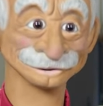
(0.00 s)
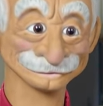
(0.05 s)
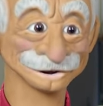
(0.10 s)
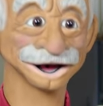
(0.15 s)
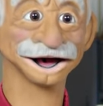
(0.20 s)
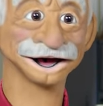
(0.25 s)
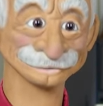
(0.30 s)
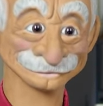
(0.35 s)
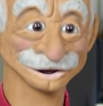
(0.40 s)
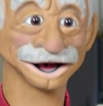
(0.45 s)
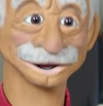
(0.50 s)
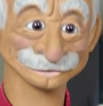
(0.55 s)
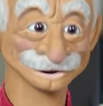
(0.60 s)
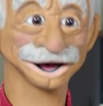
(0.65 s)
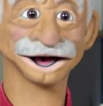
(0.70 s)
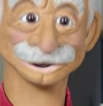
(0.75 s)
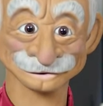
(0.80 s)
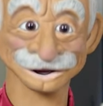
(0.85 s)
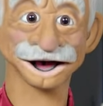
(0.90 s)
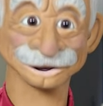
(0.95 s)
poop
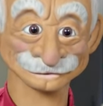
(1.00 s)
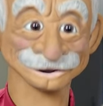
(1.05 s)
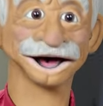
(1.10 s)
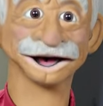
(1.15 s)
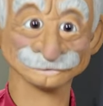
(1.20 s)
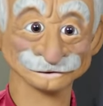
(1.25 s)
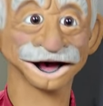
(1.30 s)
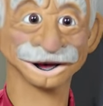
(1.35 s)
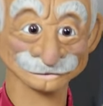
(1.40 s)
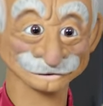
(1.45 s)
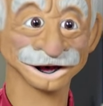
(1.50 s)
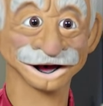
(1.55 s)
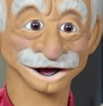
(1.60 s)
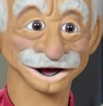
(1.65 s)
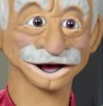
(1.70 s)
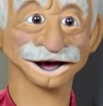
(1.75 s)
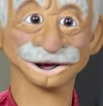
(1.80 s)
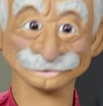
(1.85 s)
paper is real.